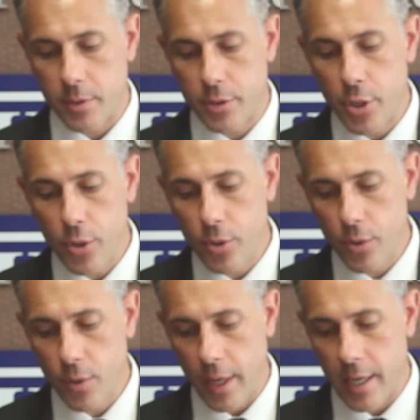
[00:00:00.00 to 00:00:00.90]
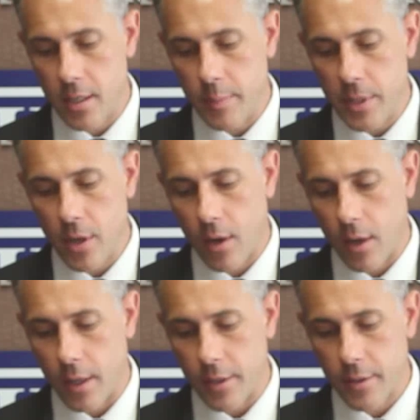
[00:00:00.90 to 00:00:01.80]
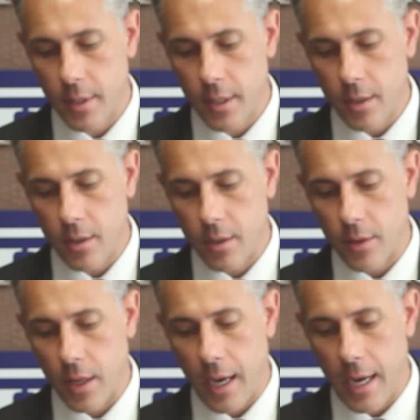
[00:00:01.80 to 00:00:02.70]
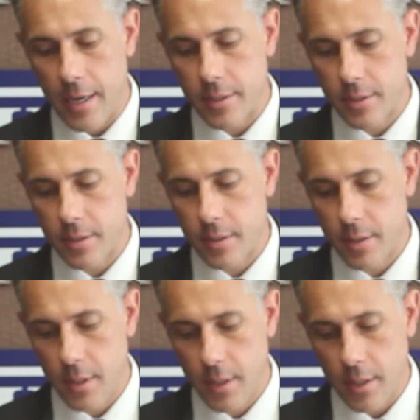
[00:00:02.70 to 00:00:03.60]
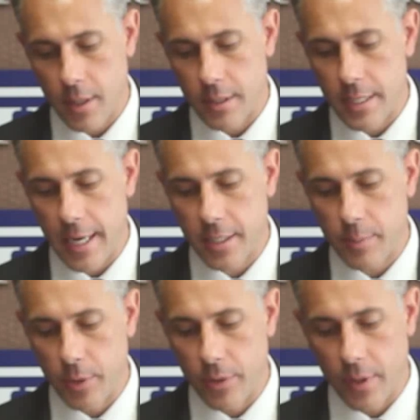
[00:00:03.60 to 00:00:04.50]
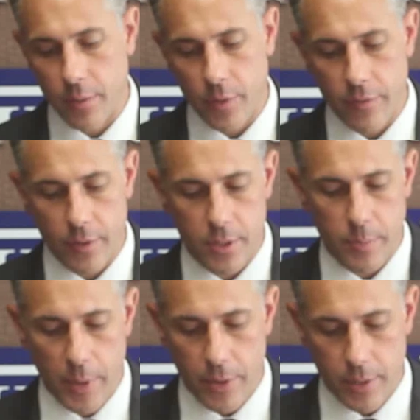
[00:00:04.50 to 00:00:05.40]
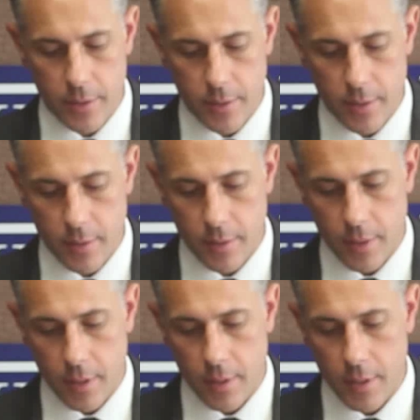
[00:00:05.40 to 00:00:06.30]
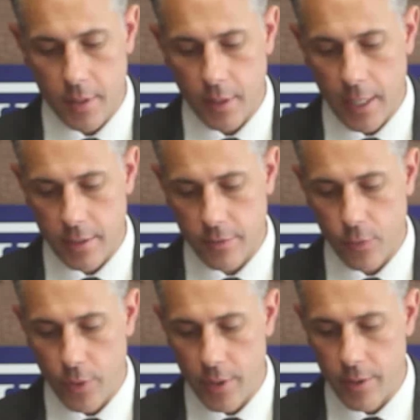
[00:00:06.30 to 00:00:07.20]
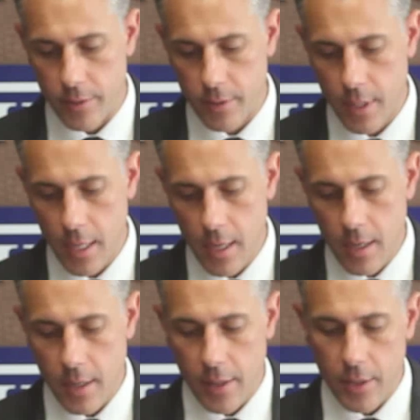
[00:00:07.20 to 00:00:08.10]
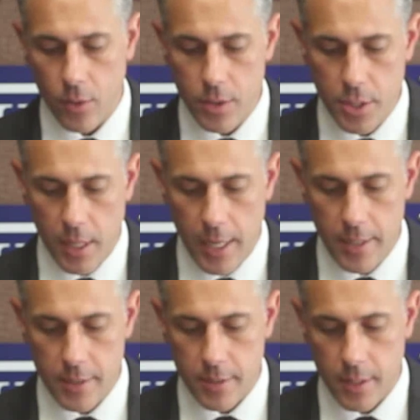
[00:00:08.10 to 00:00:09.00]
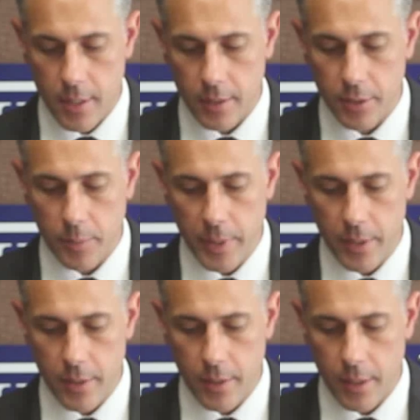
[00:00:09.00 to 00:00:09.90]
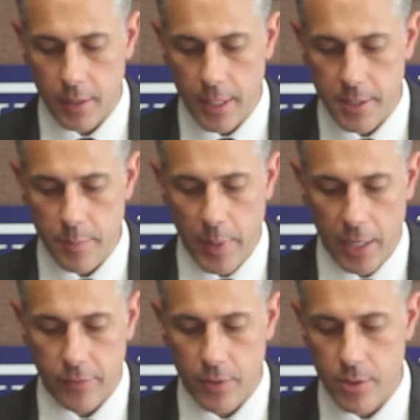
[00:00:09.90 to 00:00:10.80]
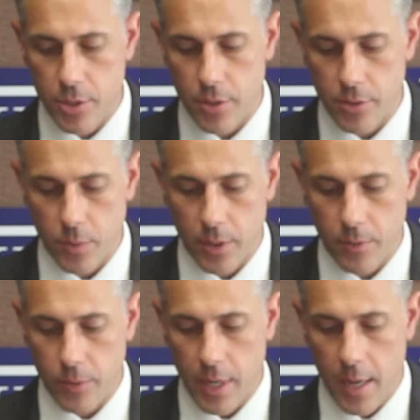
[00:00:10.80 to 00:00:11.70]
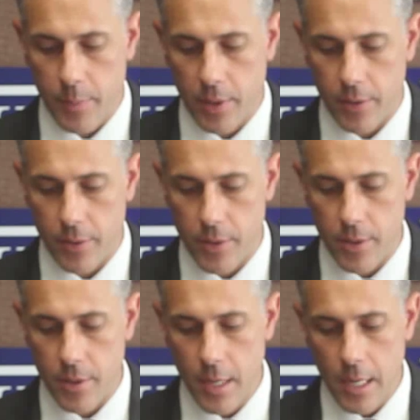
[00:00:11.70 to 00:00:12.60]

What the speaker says: to and beyond the highest tax burden that we've experienced in the last 40 years. Now that orange line is a little bit less impactful. This shows what would happen under the